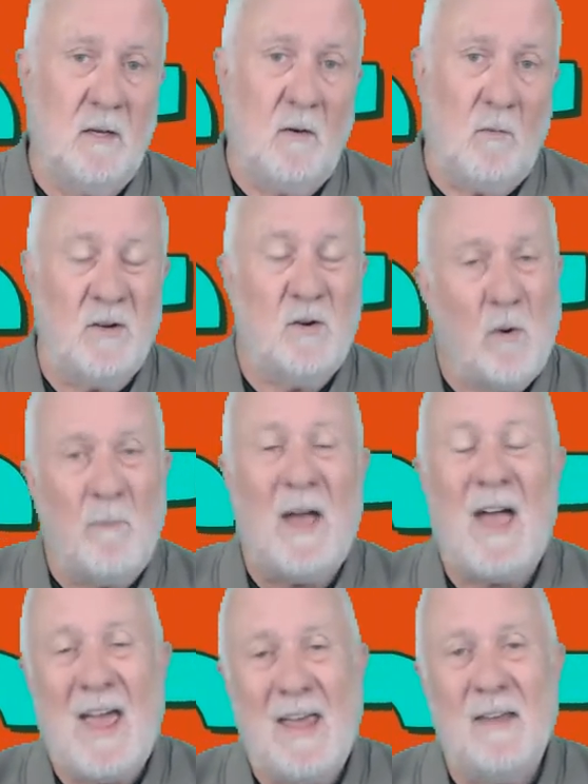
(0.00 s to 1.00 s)
when your
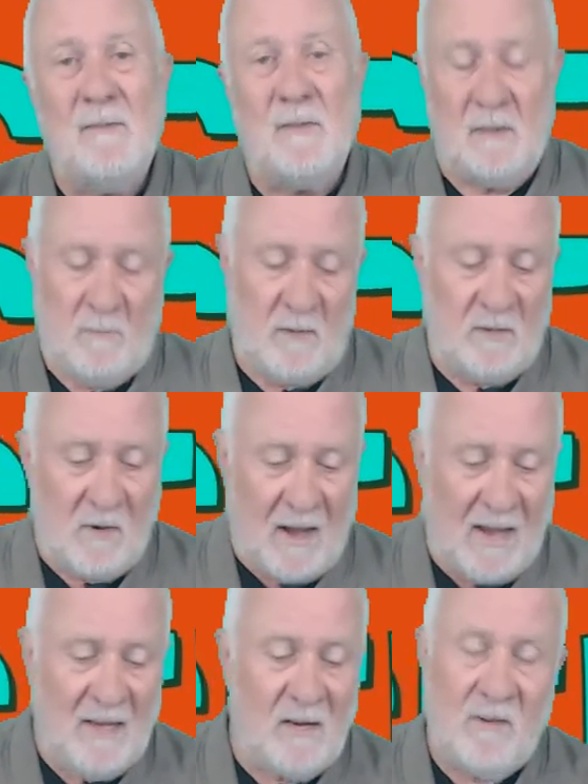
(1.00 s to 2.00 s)
behaviour, when your
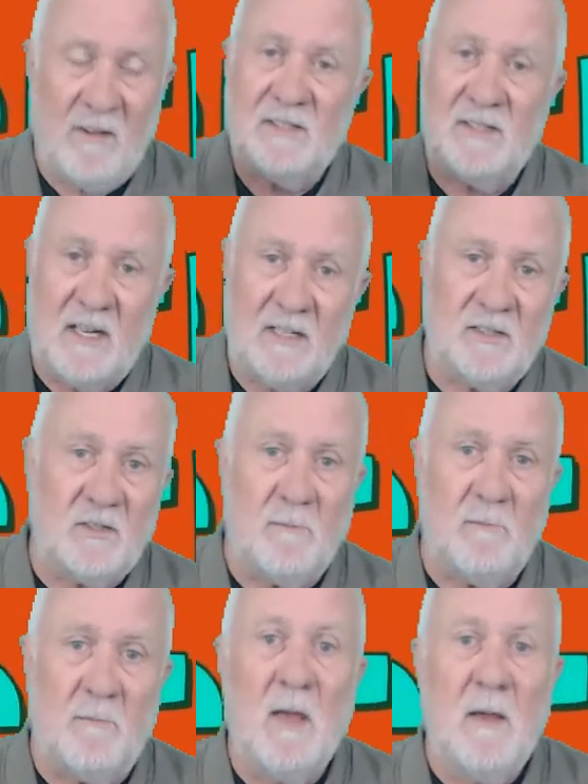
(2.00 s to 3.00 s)
anger extends to
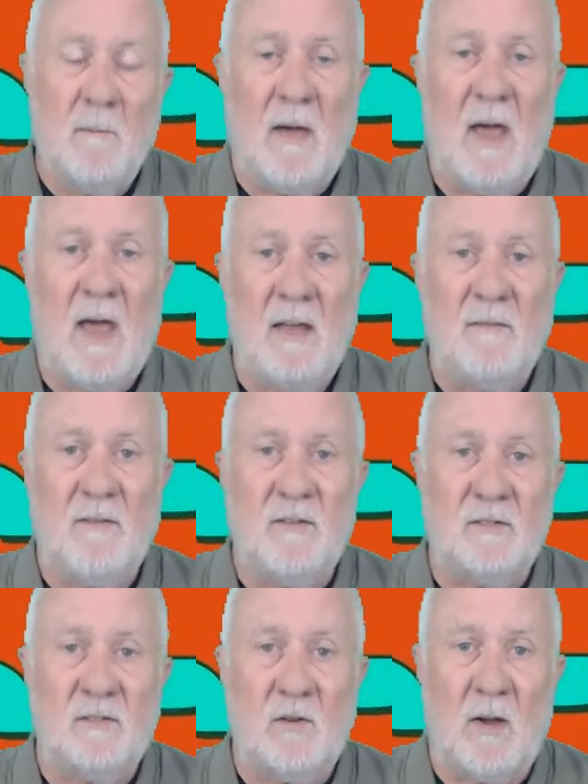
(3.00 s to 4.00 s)
behaviour
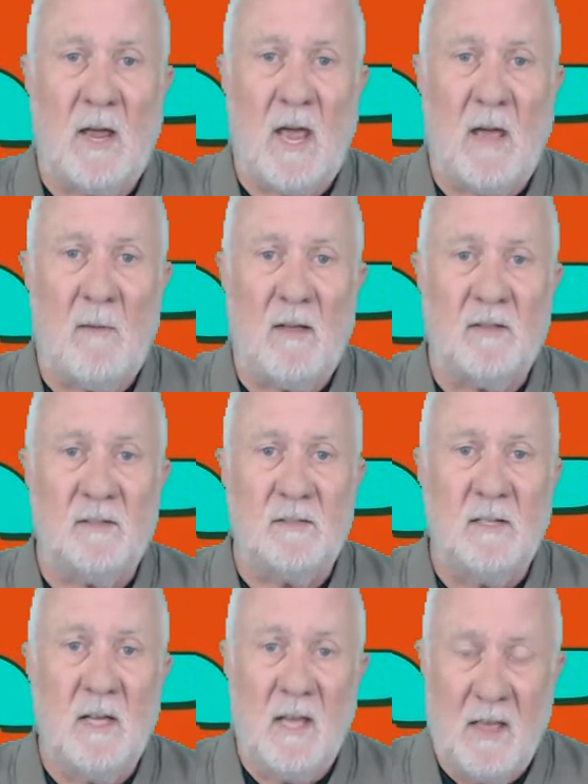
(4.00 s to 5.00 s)
that's going to harm others,
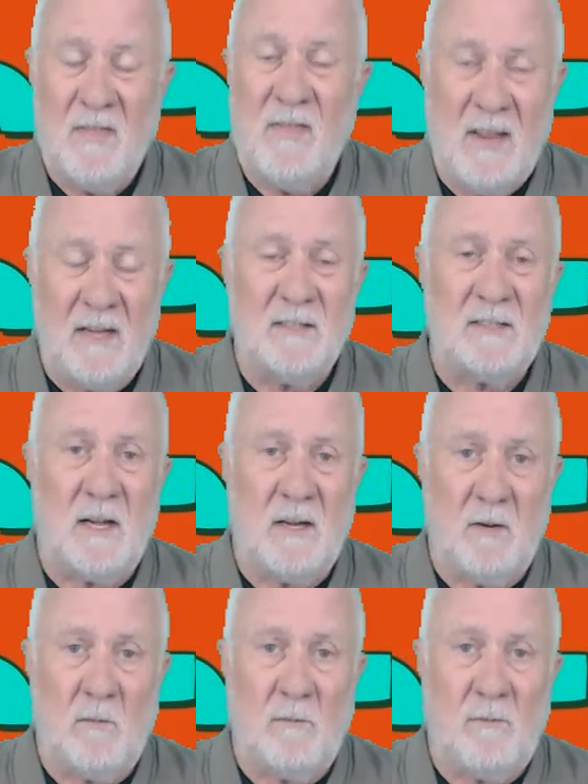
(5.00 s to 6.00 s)
then it's
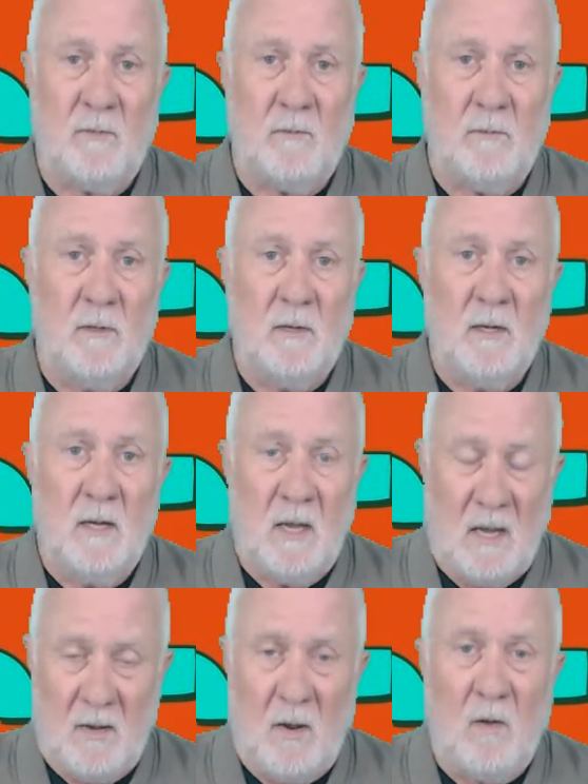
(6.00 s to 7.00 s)
unhelpful,
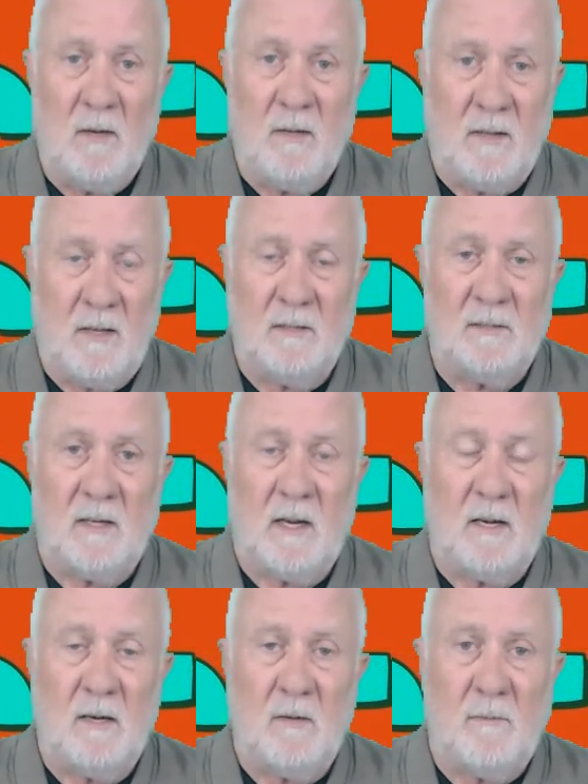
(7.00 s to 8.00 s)
and only then is it
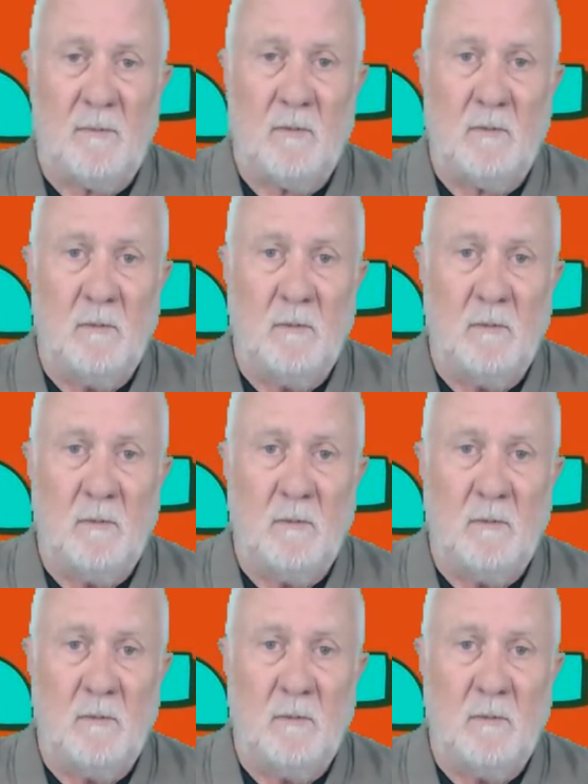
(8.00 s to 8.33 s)
unhelpful.